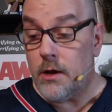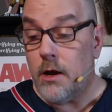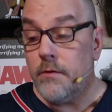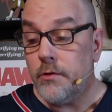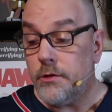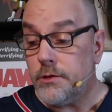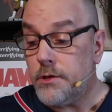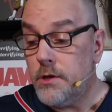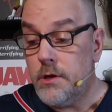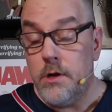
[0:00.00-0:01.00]
covers
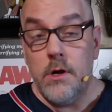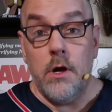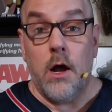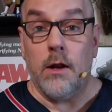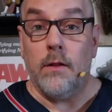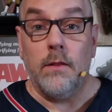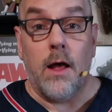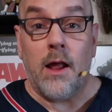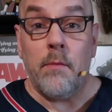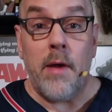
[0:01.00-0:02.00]
on a
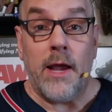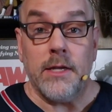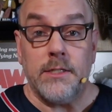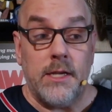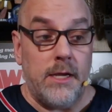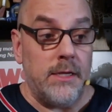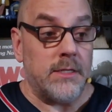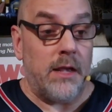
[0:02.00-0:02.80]
lot of magazines.